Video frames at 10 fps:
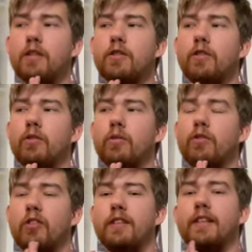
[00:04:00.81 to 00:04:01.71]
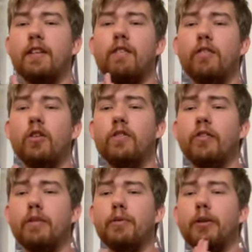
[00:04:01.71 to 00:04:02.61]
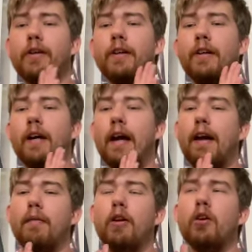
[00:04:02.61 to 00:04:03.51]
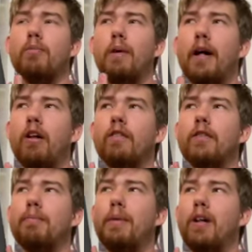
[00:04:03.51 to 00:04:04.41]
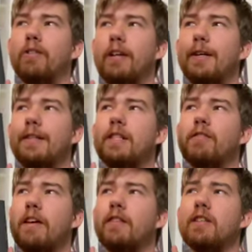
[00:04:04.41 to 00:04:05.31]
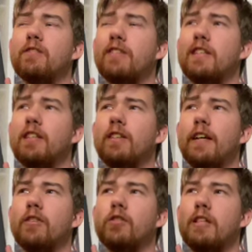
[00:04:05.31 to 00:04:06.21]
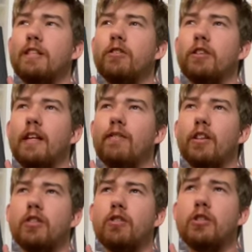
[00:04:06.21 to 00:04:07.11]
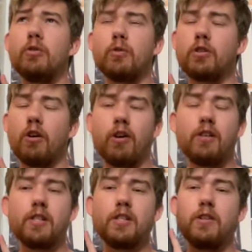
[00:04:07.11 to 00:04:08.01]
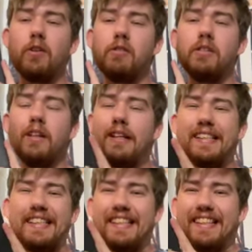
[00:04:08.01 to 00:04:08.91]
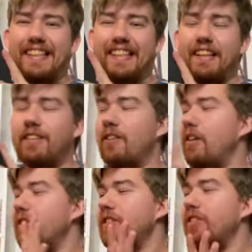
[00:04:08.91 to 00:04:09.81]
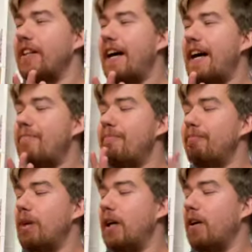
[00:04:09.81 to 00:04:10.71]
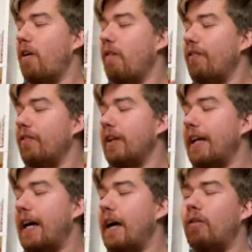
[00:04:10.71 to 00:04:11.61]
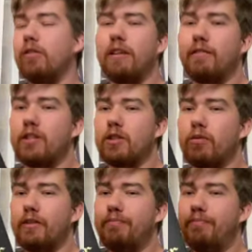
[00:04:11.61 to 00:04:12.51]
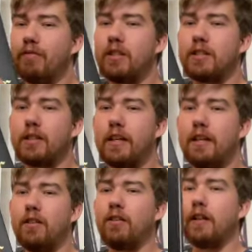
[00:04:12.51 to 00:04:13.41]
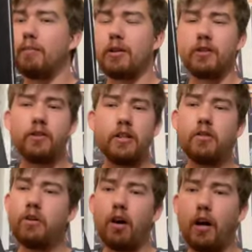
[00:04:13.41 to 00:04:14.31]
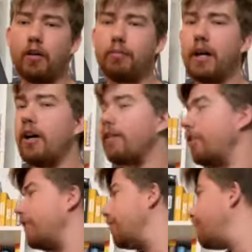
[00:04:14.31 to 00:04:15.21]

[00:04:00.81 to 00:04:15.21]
to really get a feel for the book. And I know Mel from Mel Reads read this recently and she said she gave it two stars. So nervous for that, but hopefully I will love this one. Because again, Leigh Bardugo, auto by author.